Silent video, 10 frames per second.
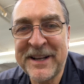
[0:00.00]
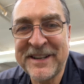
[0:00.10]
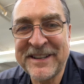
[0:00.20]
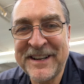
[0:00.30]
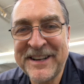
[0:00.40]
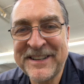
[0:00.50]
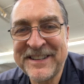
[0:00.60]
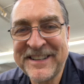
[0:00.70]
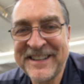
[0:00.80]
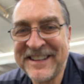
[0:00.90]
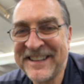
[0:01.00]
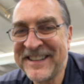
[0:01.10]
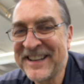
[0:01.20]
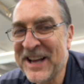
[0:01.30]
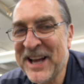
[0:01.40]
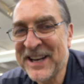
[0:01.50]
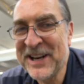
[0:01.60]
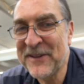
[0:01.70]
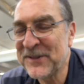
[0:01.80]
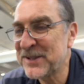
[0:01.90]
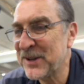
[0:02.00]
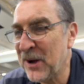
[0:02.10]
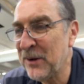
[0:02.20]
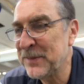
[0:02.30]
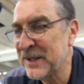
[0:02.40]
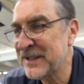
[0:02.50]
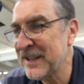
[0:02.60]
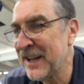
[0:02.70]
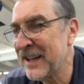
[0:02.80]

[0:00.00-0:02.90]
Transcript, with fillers: and uh, never stall, but uh,